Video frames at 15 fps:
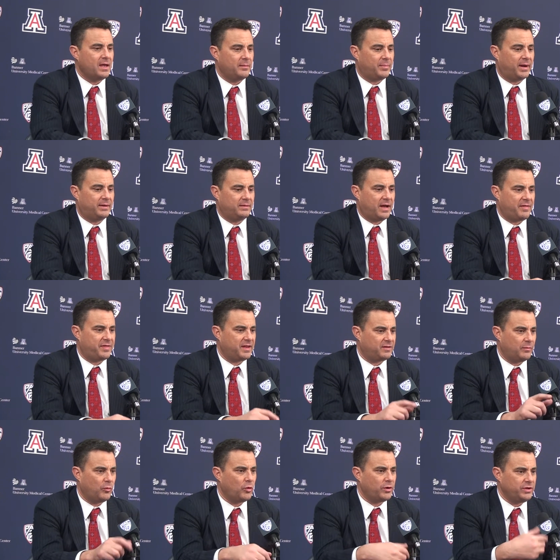But I think
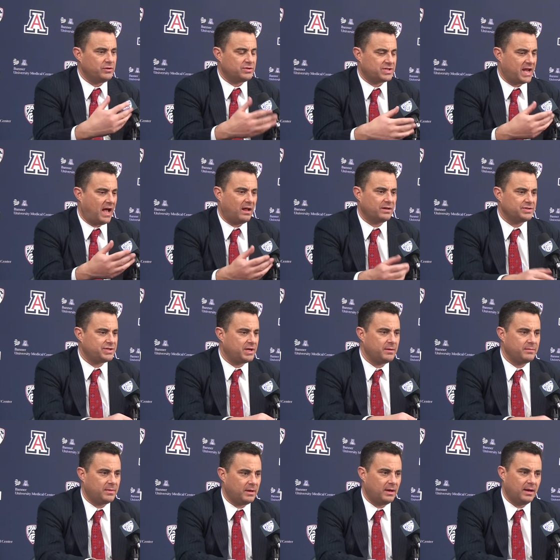the more you challenge
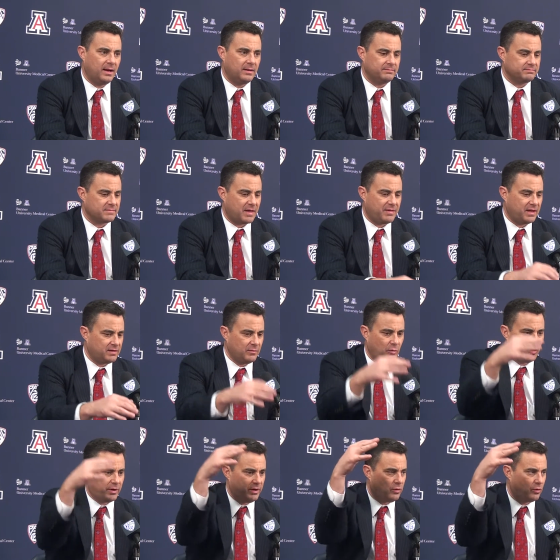him, I think the
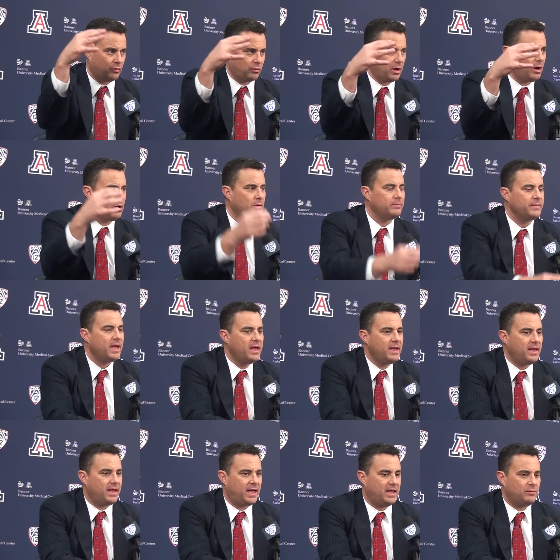more he'll grow.
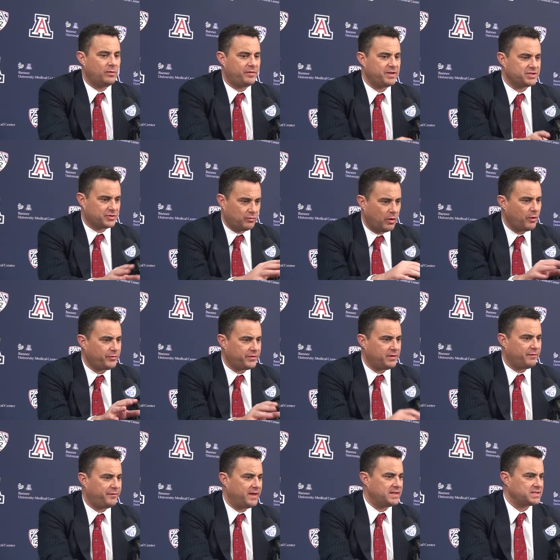And with his growth
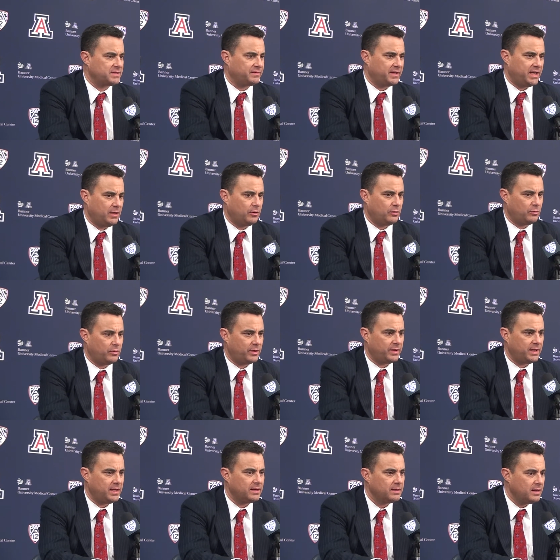defensively, he'll
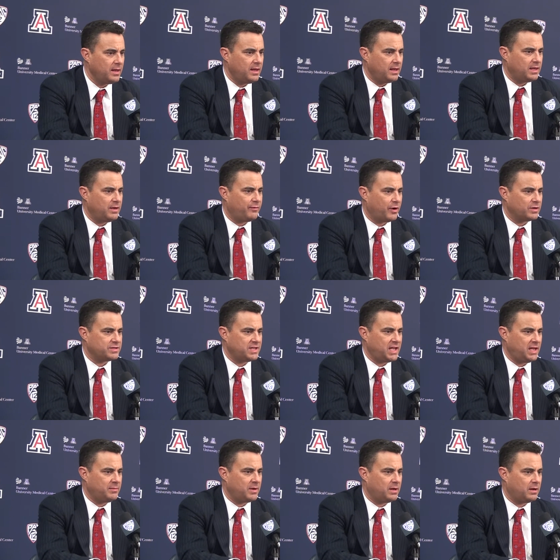really give our
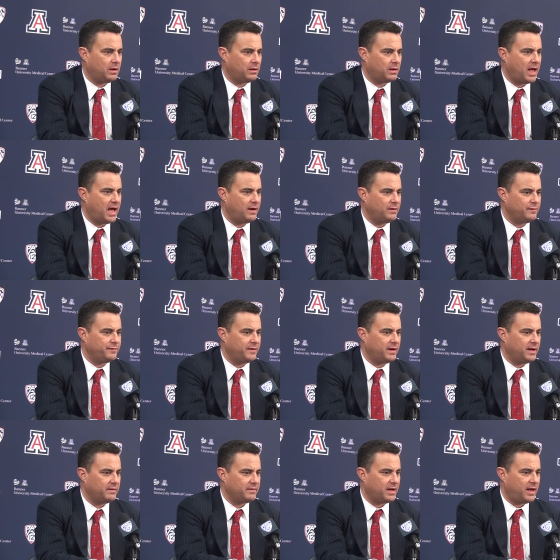team a lot of,
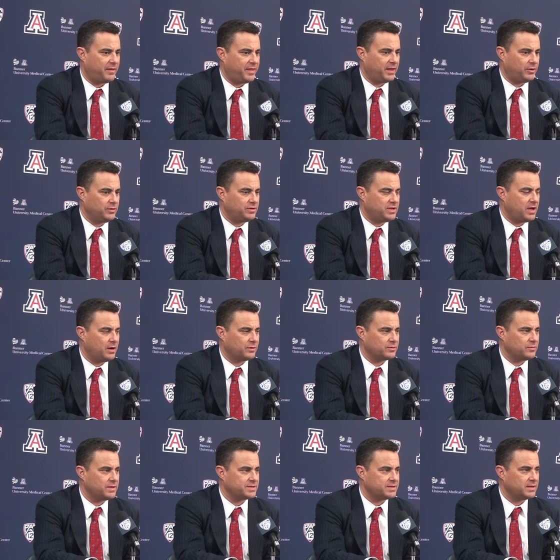I think, good
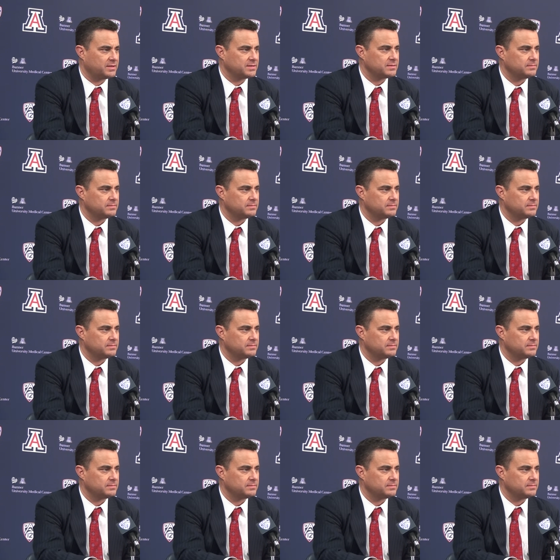characteristics.